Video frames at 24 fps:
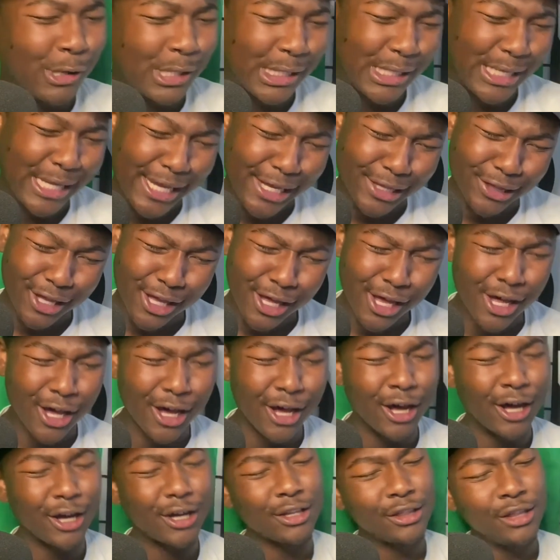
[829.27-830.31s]
See,
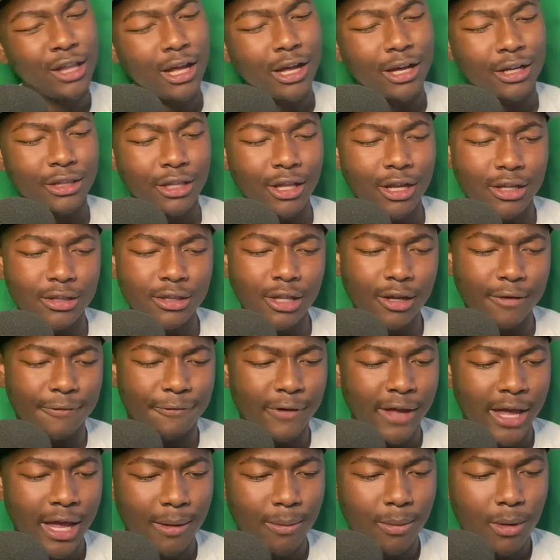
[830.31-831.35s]
look. Look, look, look,
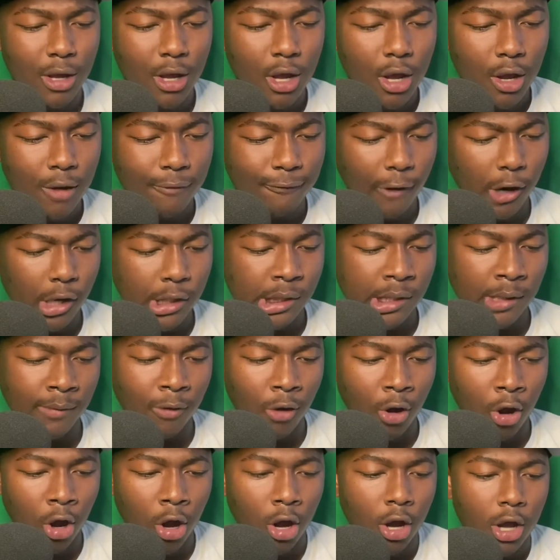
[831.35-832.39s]
fam. First of
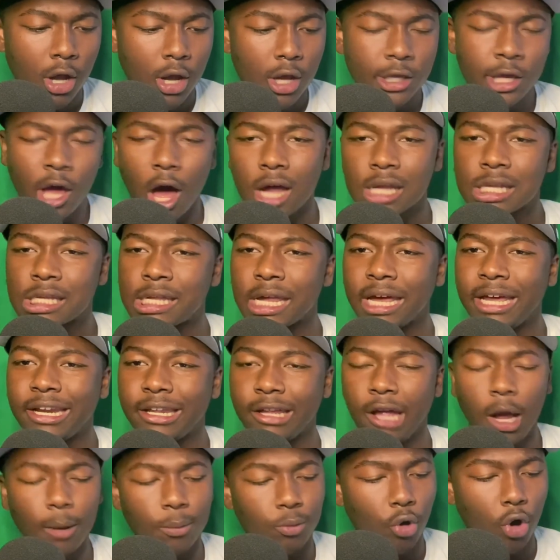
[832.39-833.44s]
all, y'all set it
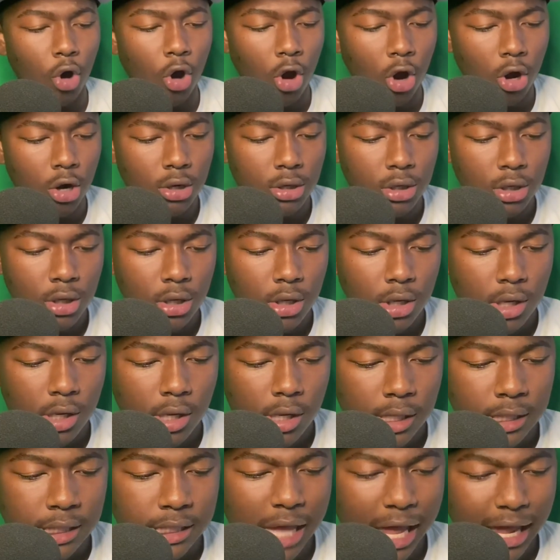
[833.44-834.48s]
up wrong.
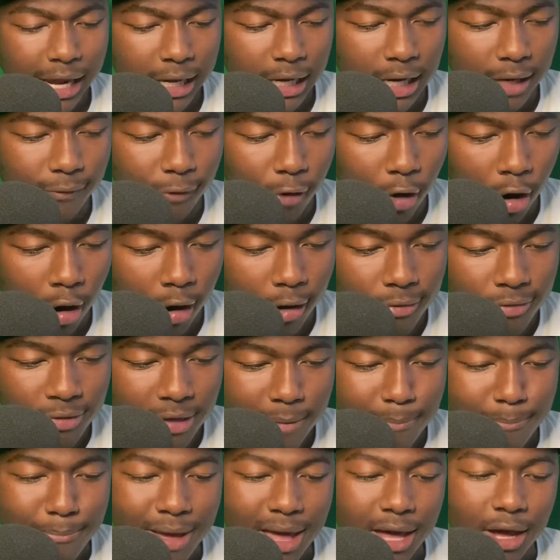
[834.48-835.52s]
Second of all, them
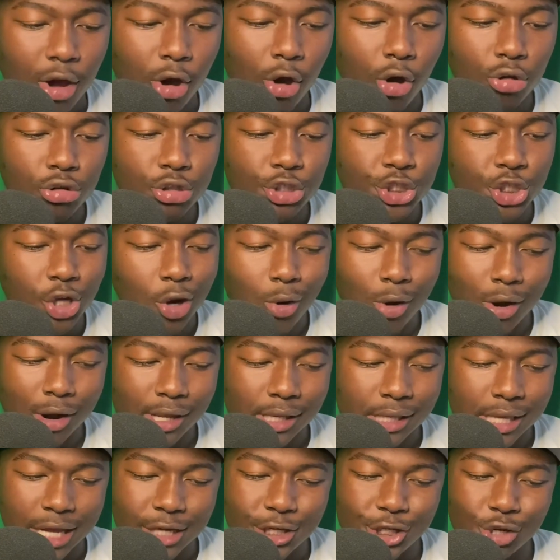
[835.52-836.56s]
big old
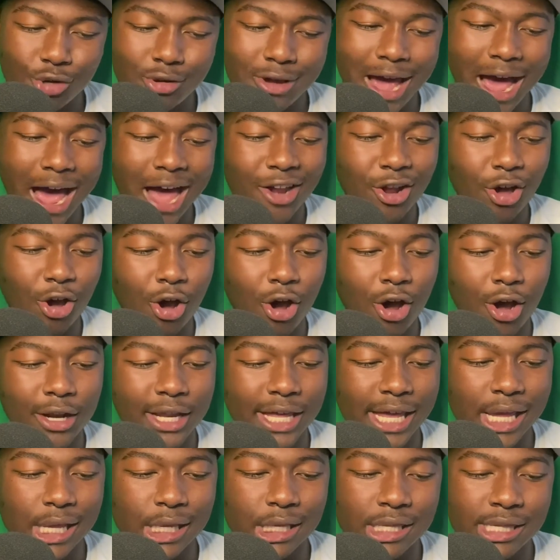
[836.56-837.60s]
Jordans that you got on
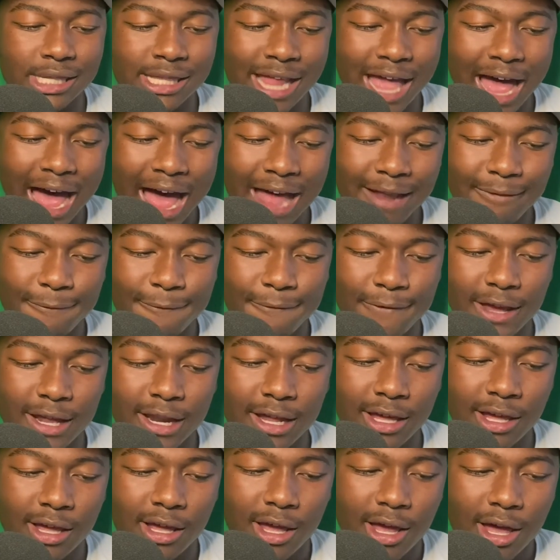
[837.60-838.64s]
is not
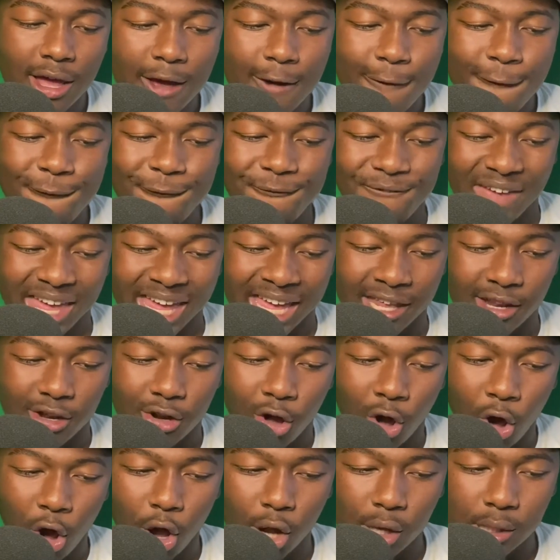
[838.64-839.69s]
finna fit
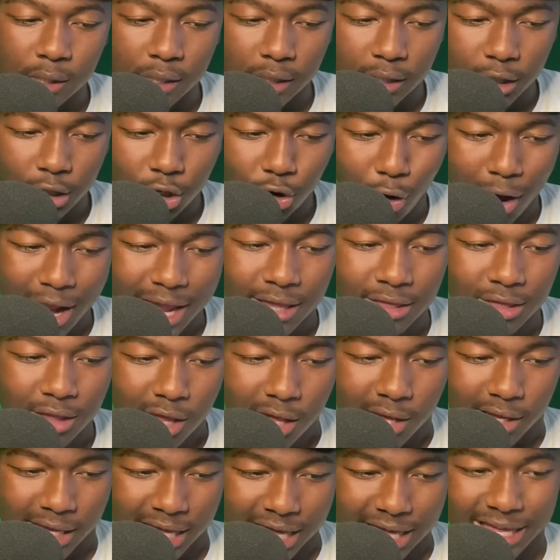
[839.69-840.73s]
onto the crate.
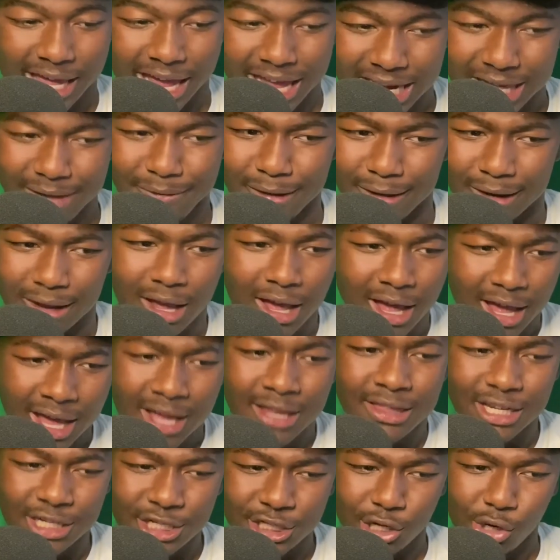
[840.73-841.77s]
Look, he can't even.
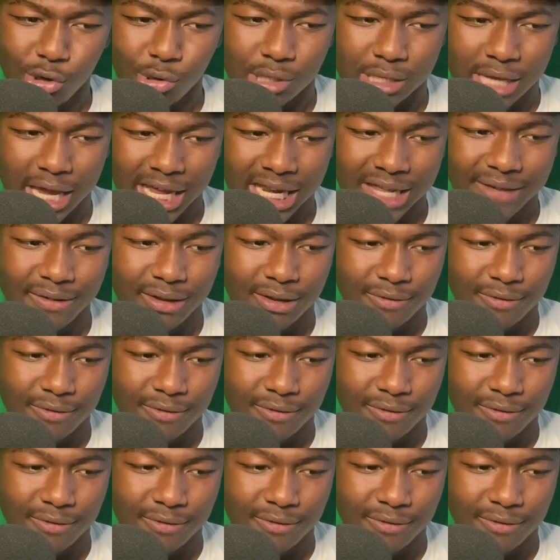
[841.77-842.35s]
The shoes can't even.